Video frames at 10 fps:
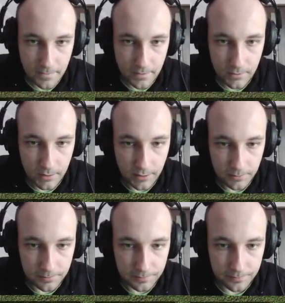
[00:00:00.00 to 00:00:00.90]
Okay.
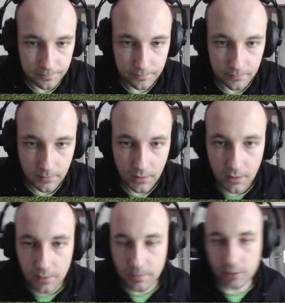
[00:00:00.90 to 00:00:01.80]

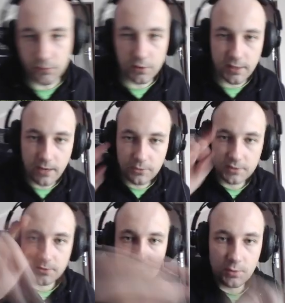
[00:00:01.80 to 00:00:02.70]
But for now, that's
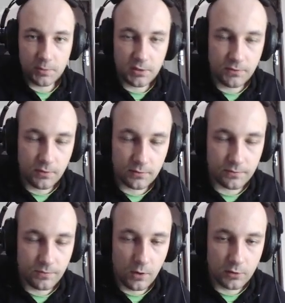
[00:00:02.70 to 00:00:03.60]
going to be it,
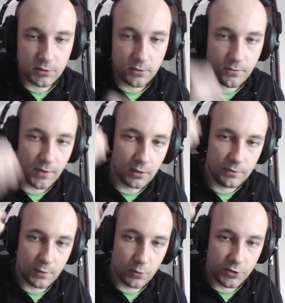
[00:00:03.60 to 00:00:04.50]
folks. So thank you for
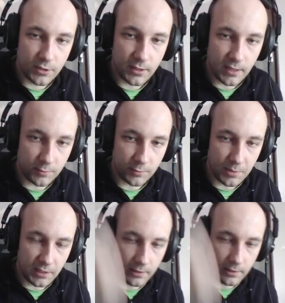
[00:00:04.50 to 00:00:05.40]
watching as we
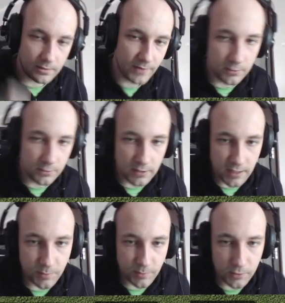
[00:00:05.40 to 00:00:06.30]
begin our fight to the
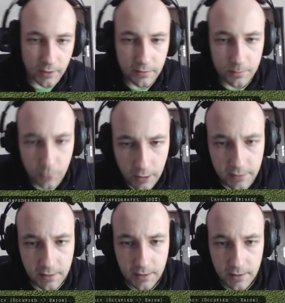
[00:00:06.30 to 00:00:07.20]
last bullet
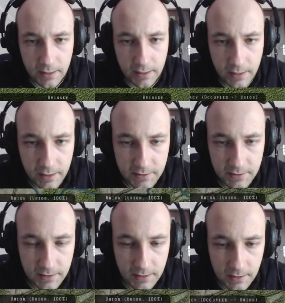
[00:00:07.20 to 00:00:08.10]
against
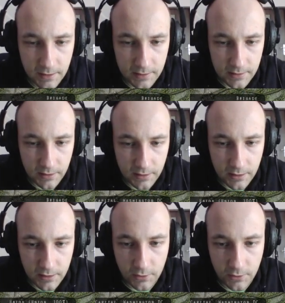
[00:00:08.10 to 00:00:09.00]

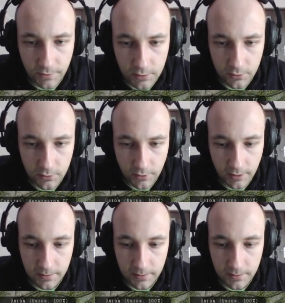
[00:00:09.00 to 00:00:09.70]
Soviet Union.